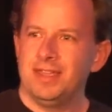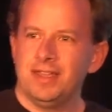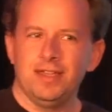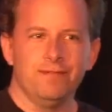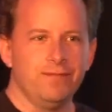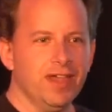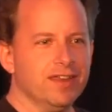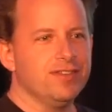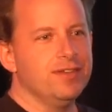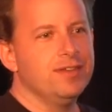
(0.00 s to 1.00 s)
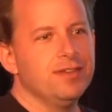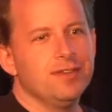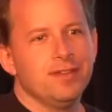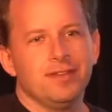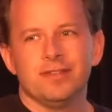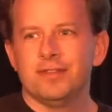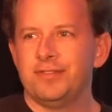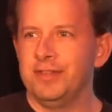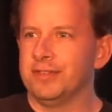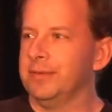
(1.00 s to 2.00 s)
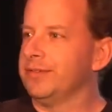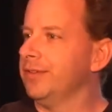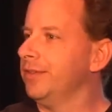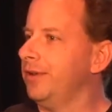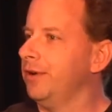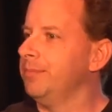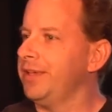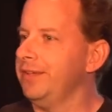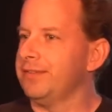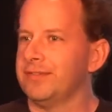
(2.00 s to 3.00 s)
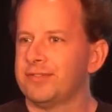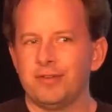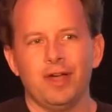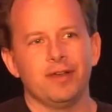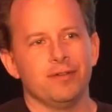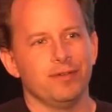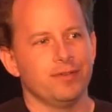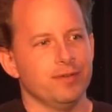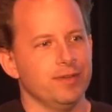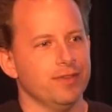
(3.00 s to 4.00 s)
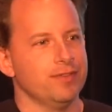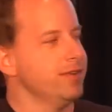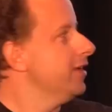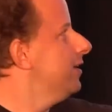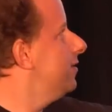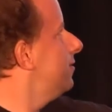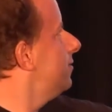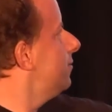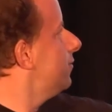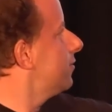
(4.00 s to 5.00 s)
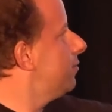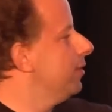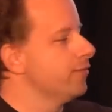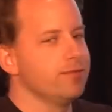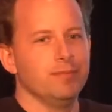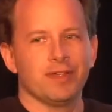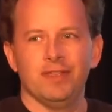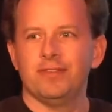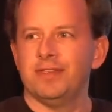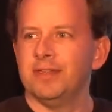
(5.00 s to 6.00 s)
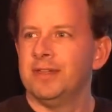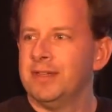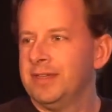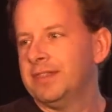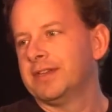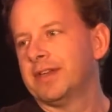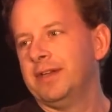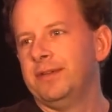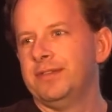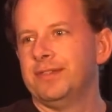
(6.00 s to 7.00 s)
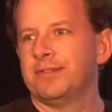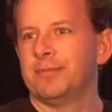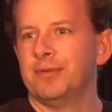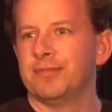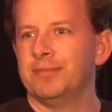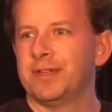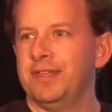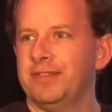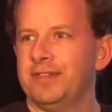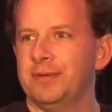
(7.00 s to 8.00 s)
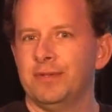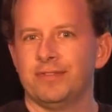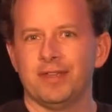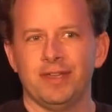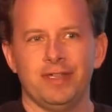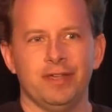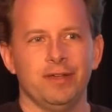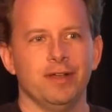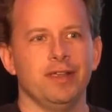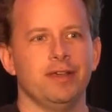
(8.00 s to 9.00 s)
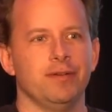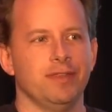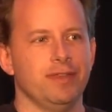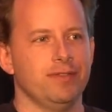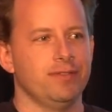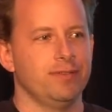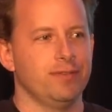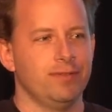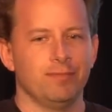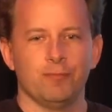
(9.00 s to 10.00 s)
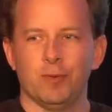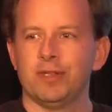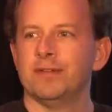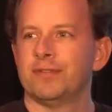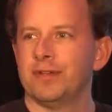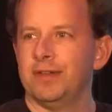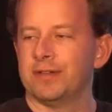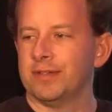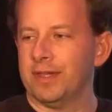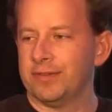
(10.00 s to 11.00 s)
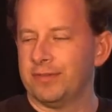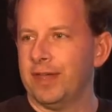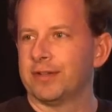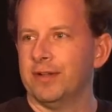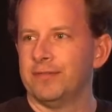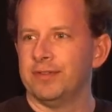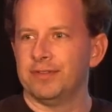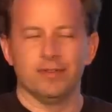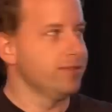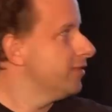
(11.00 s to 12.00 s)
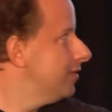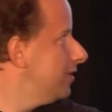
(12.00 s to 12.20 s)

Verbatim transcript: In fact, the thing that was on the homepage of Strata until yesterday was a quote from McKinsey the guy who did this report for McKinsey was uh, here earlier in the week of strata, uh, strata conferences.